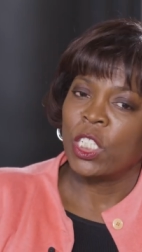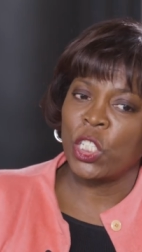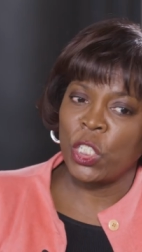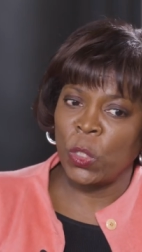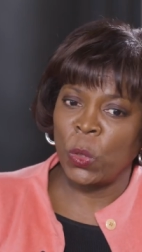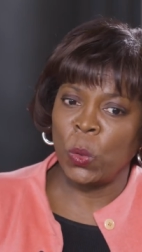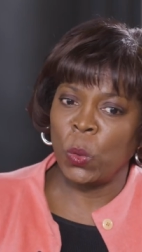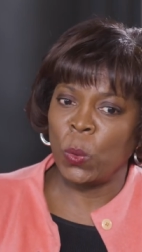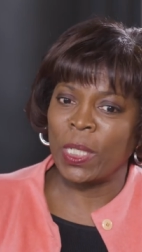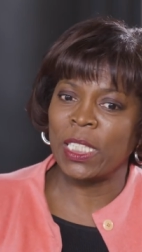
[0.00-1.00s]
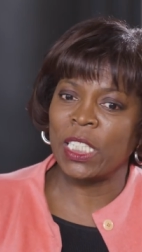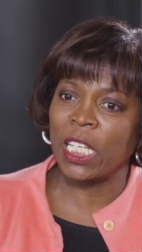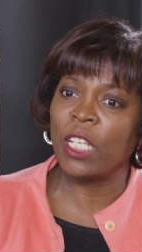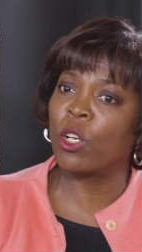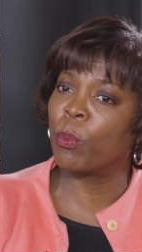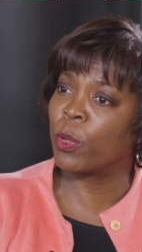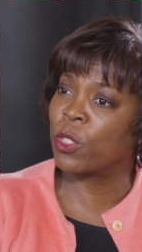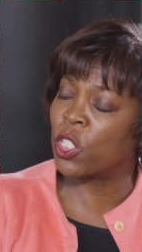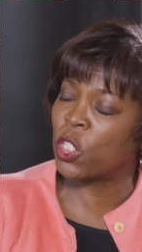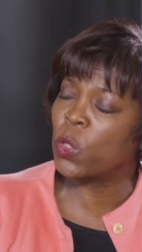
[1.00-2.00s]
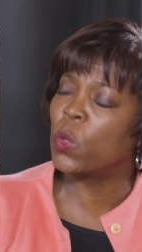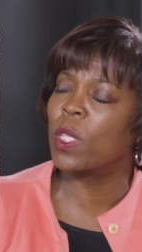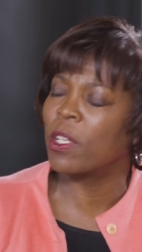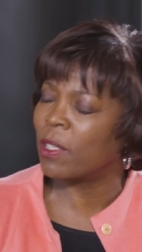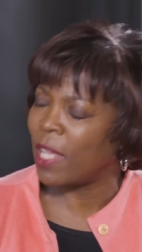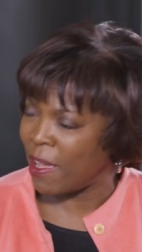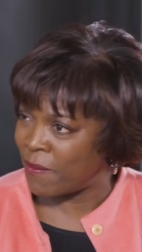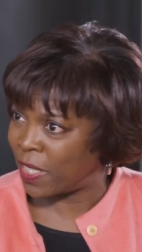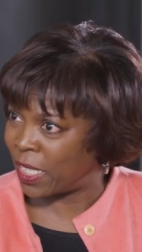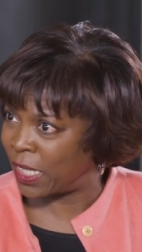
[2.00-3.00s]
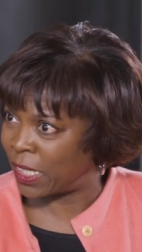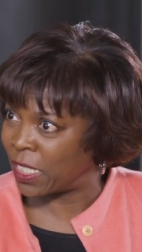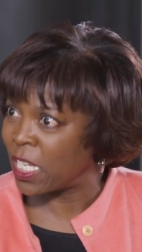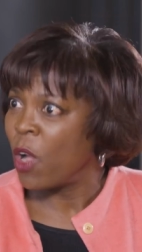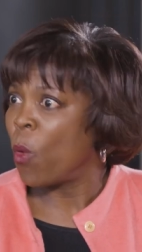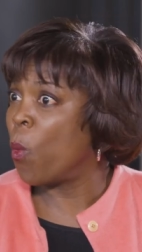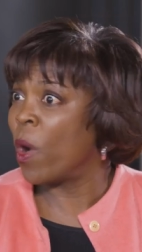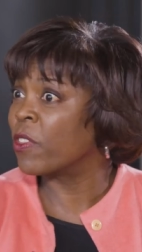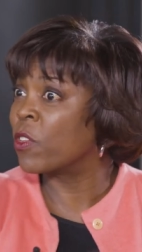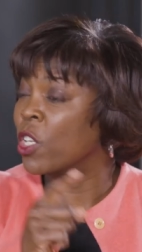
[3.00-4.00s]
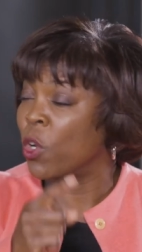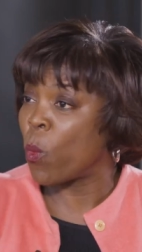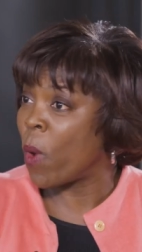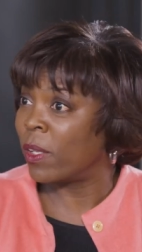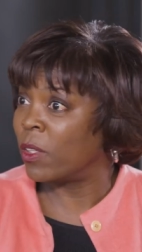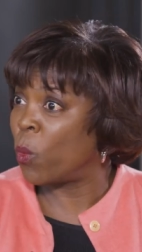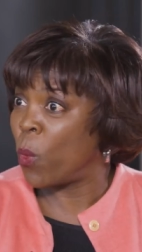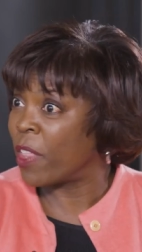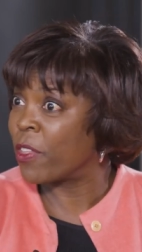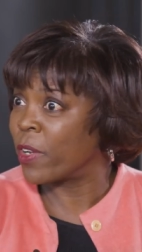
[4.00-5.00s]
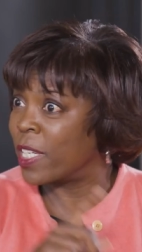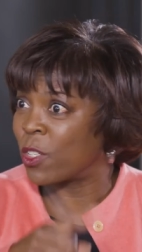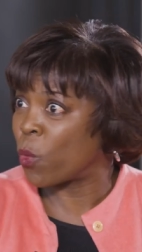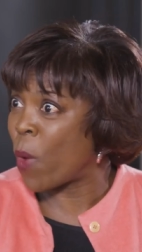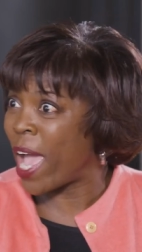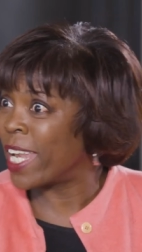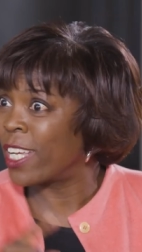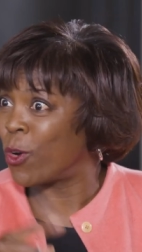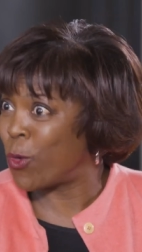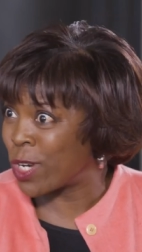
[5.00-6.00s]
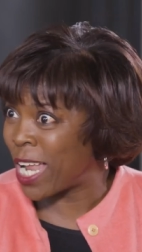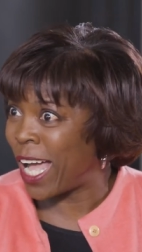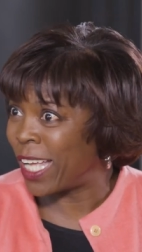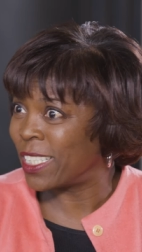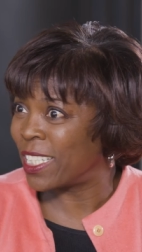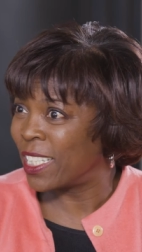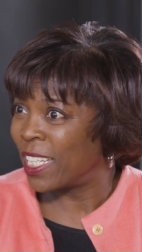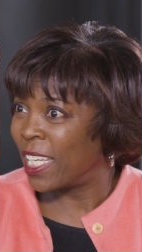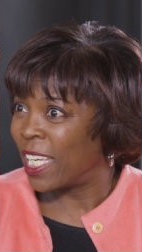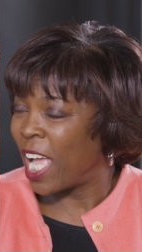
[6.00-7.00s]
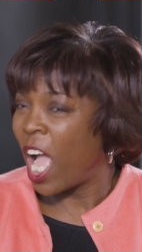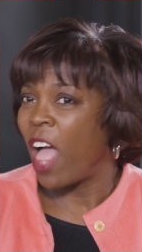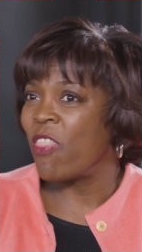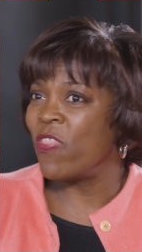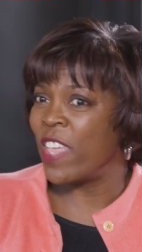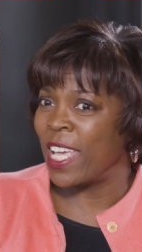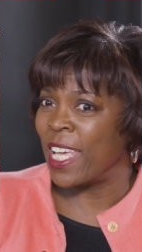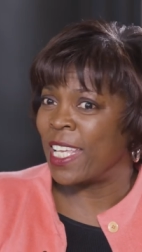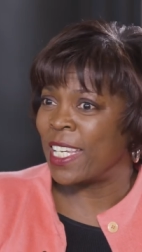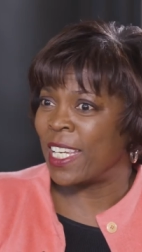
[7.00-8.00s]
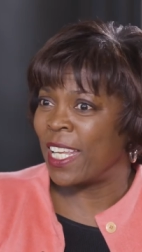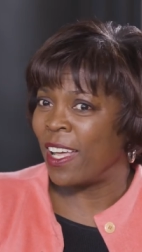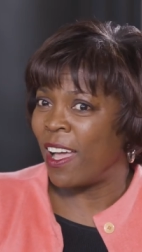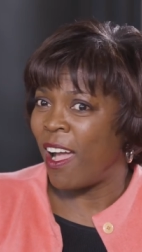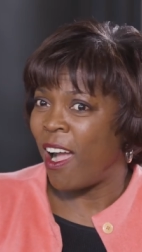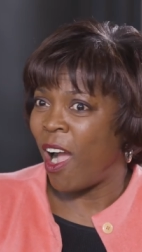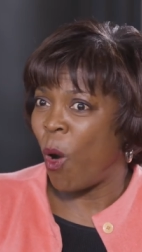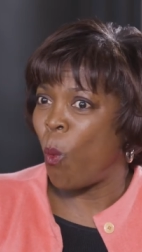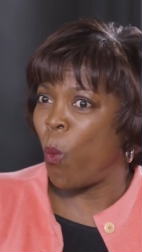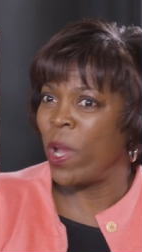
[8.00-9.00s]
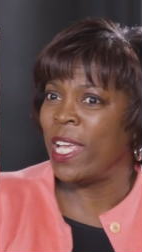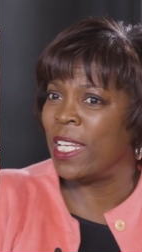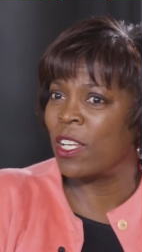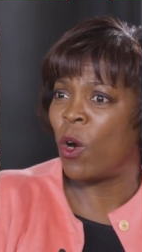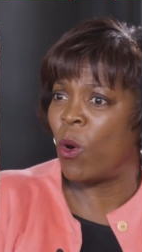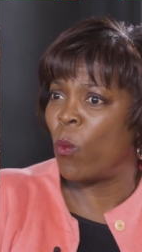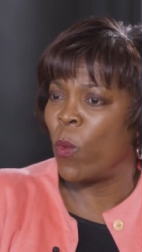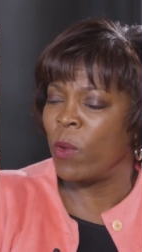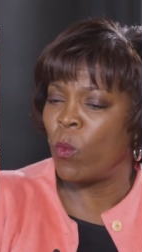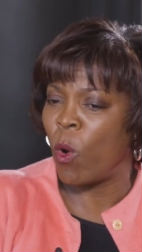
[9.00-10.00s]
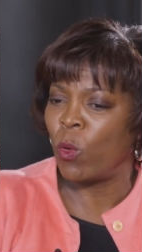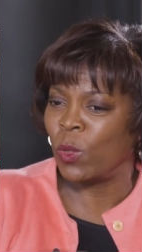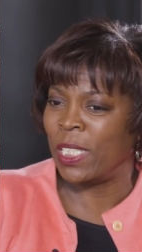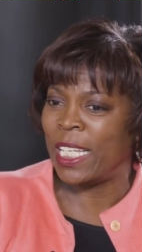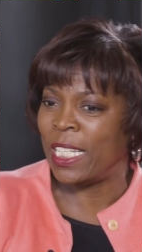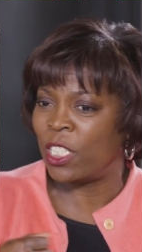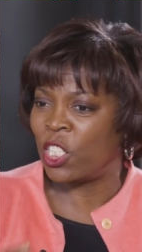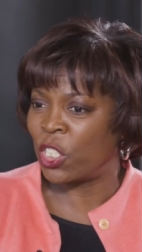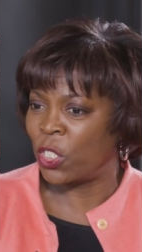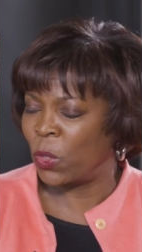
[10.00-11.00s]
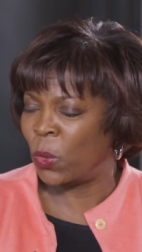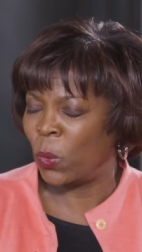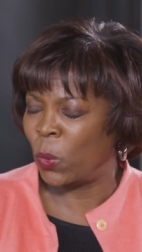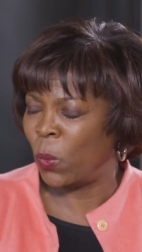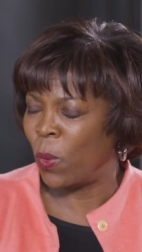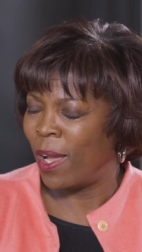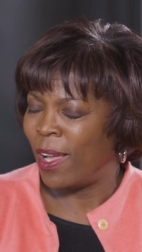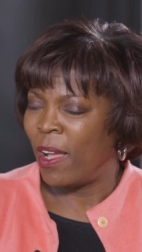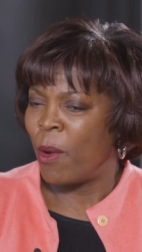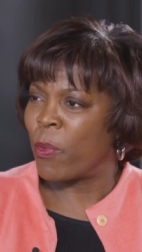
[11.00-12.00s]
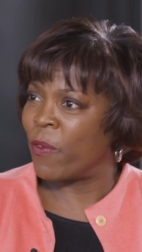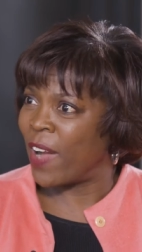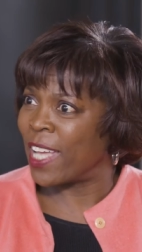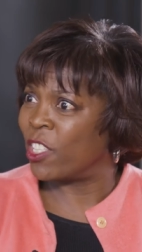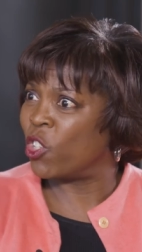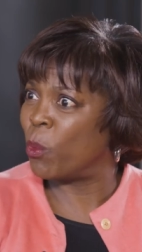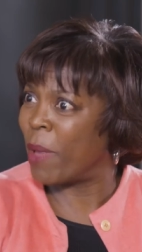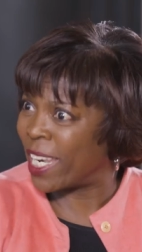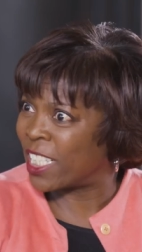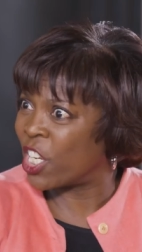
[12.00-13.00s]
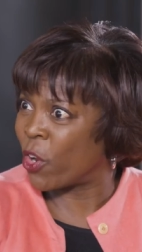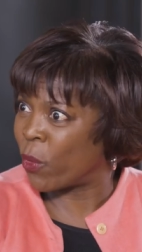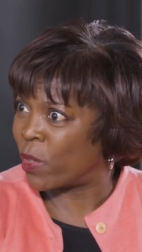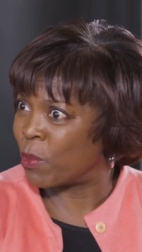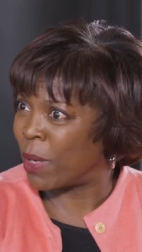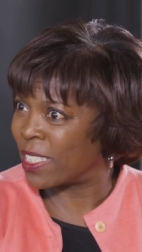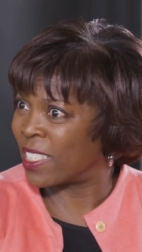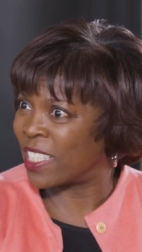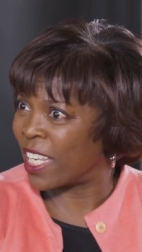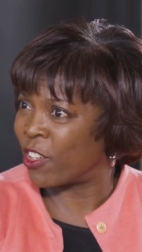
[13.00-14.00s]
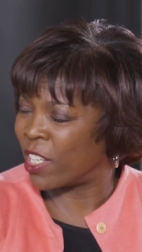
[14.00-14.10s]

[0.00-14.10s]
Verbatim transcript: to continue to pursue their livelihoods, whether the, the weather is erratic or not, then we don't we won't need to provide the humanitarian responses that are